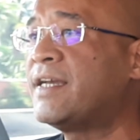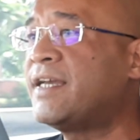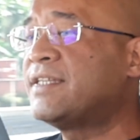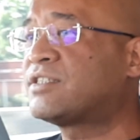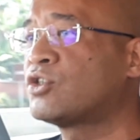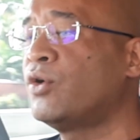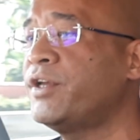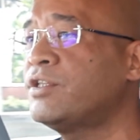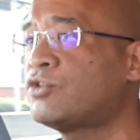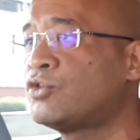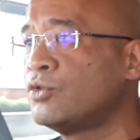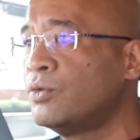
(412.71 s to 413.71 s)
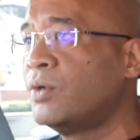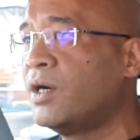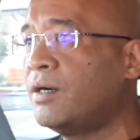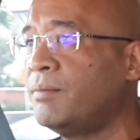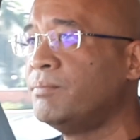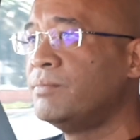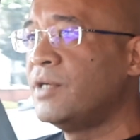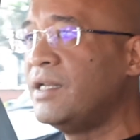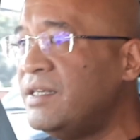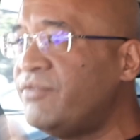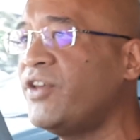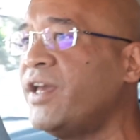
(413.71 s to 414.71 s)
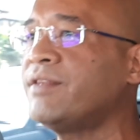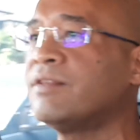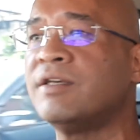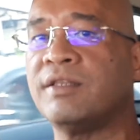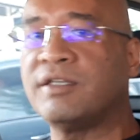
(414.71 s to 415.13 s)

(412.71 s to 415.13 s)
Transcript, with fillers: it's going to um, alleviate the,